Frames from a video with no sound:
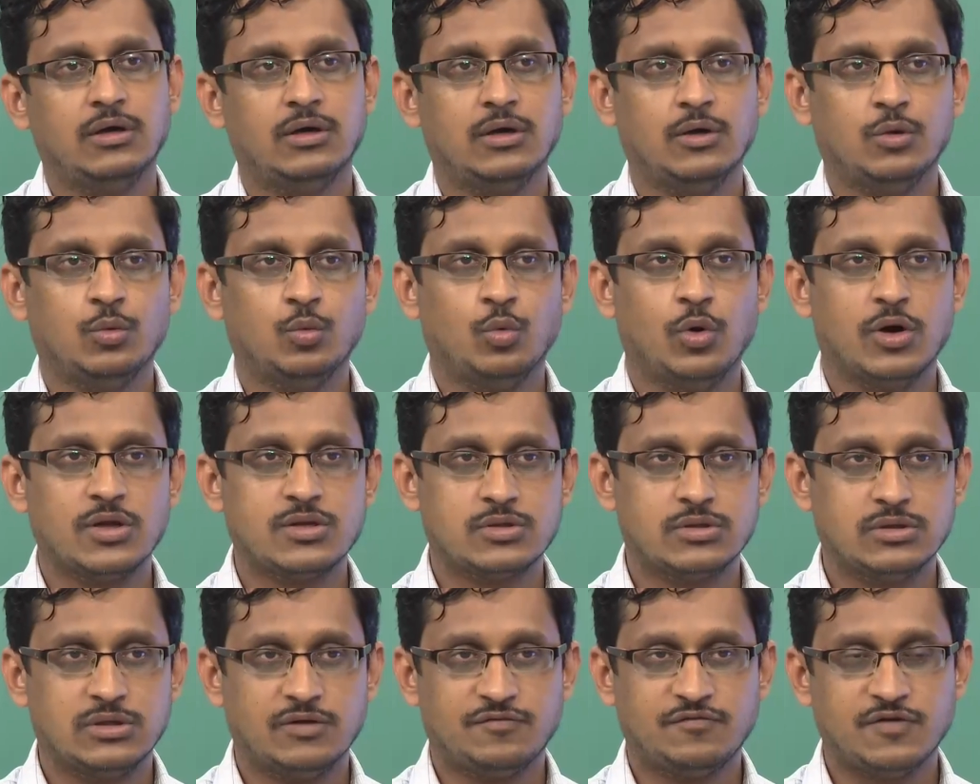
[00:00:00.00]
was
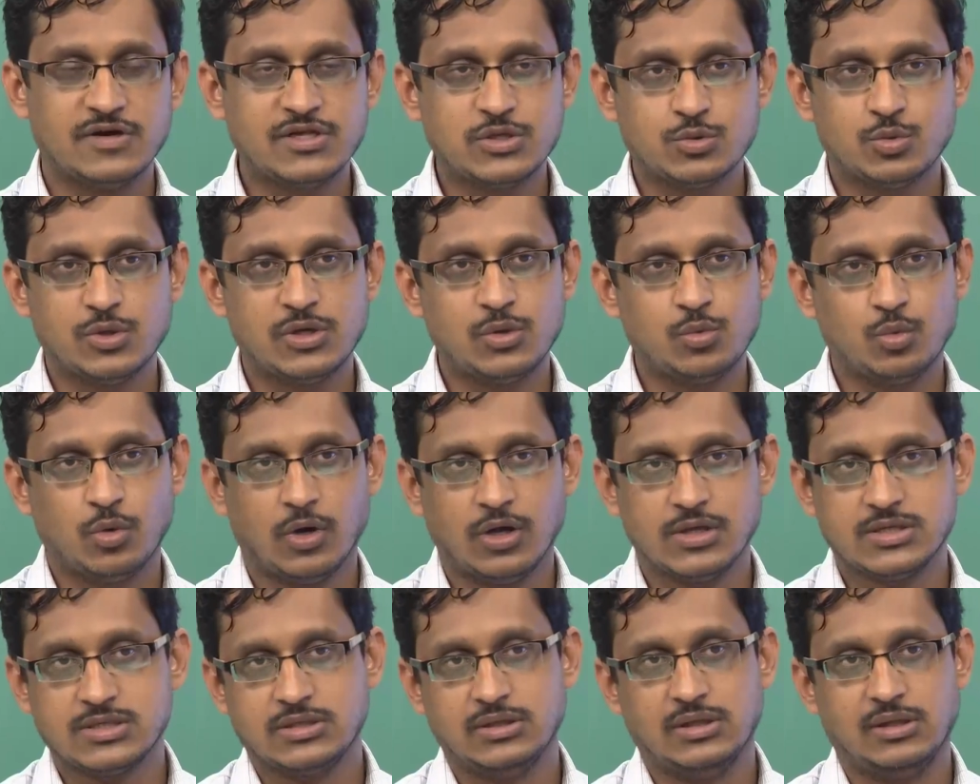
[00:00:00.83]
the first one
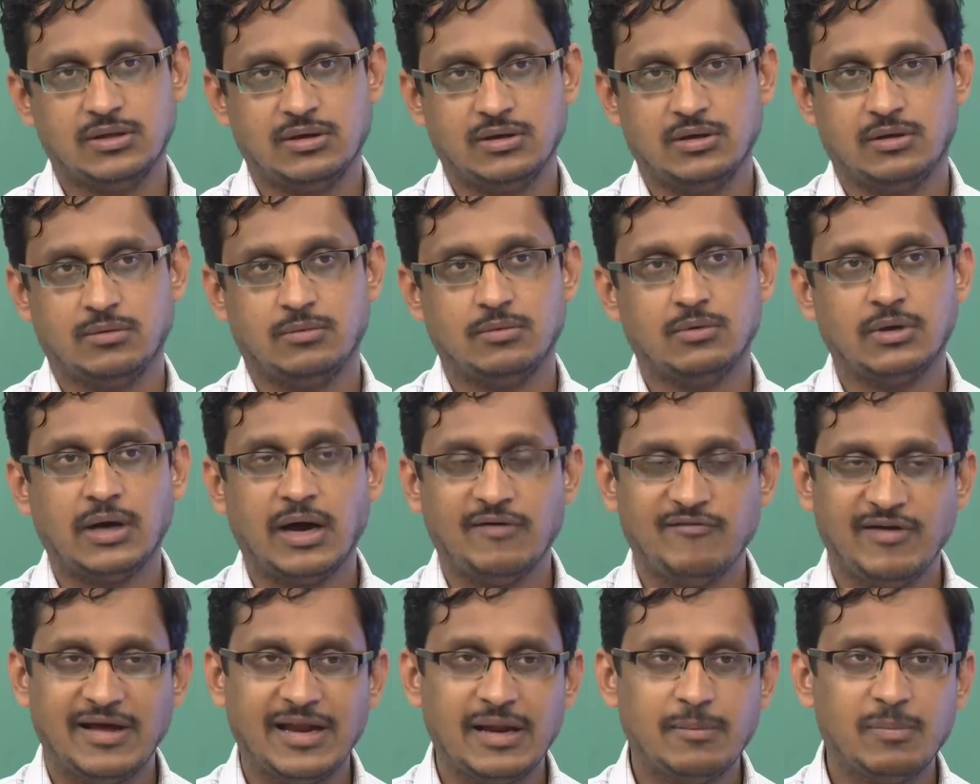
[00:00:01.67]
was the
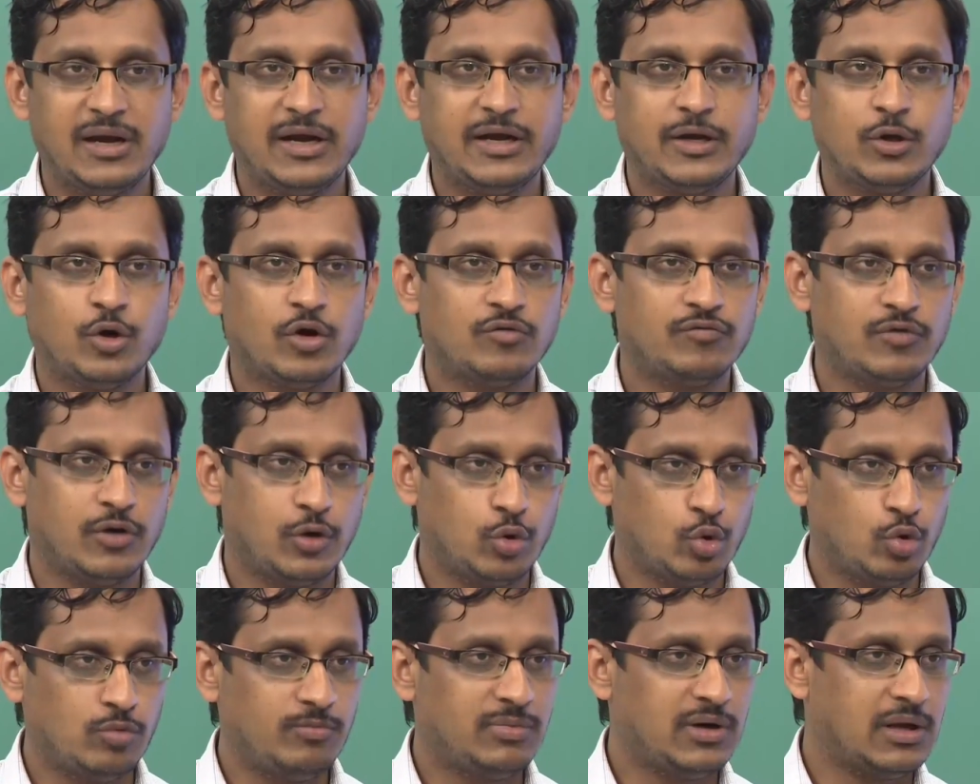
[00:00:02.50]
availability of a
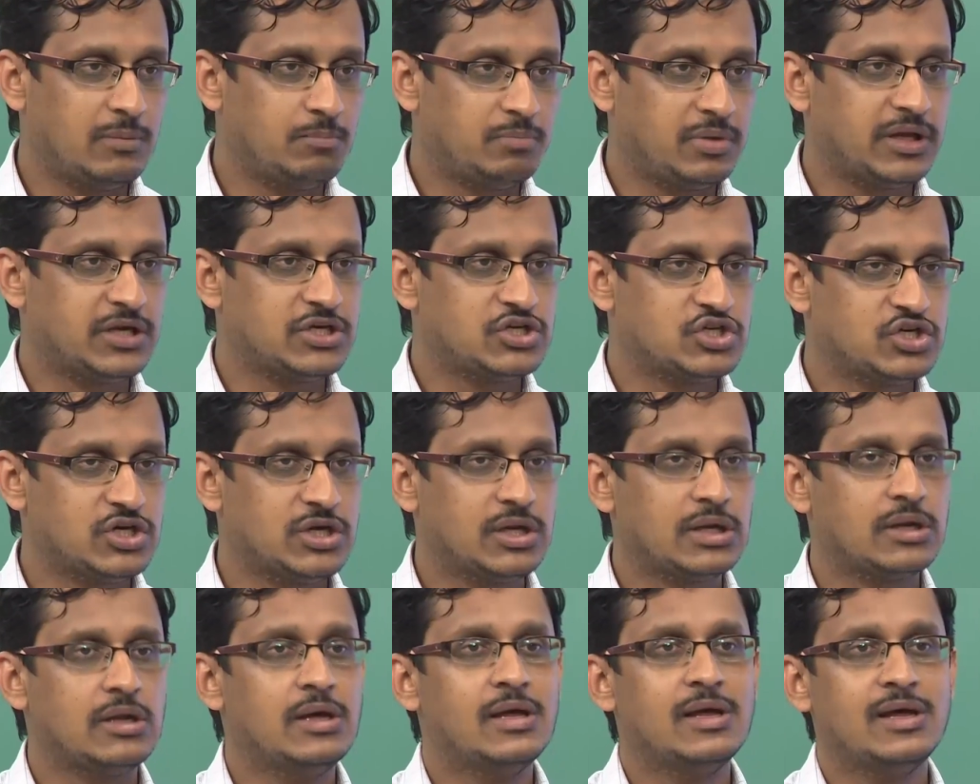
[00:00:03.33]
room
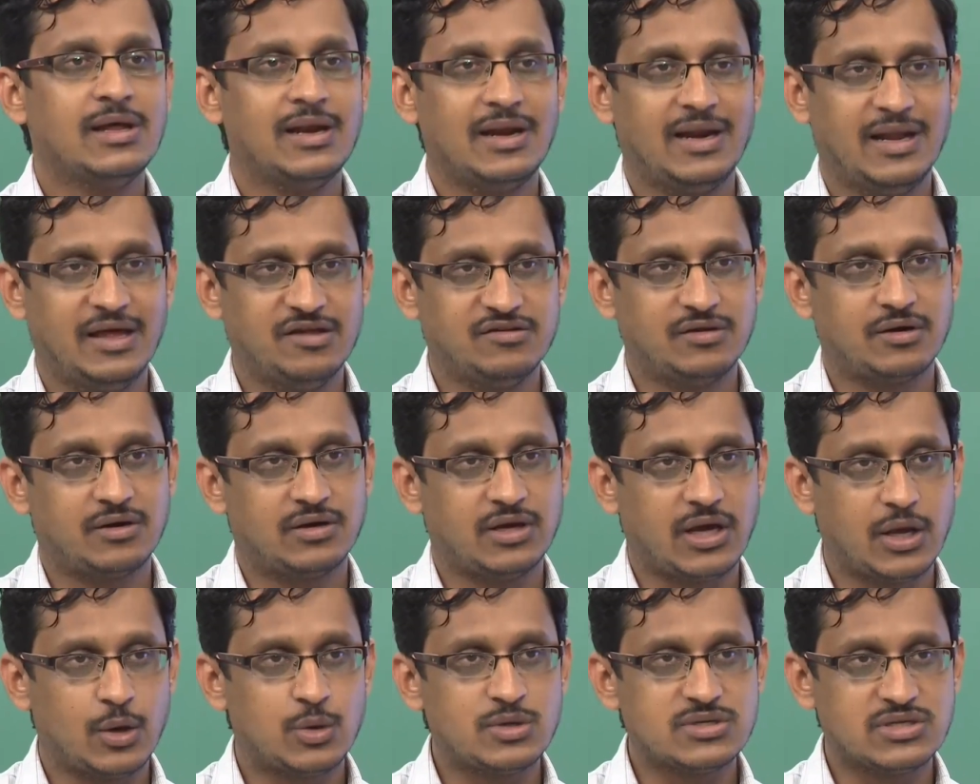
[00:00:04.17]
temperature laser
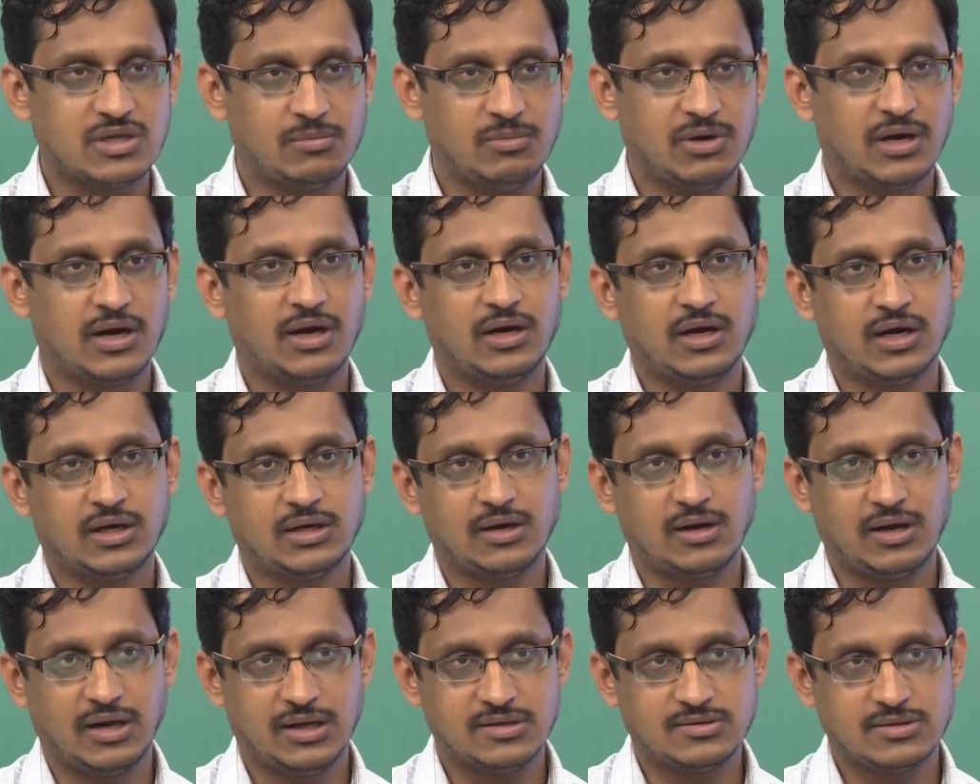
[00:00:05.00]
diode,
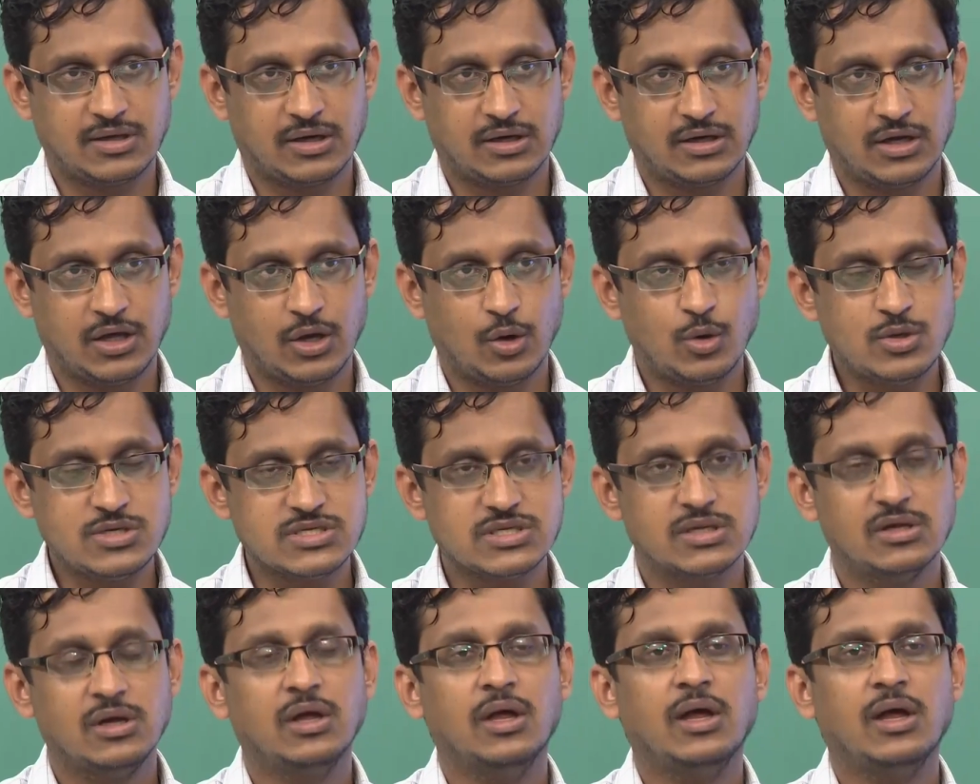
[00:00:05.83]
semiconductor laser diodes,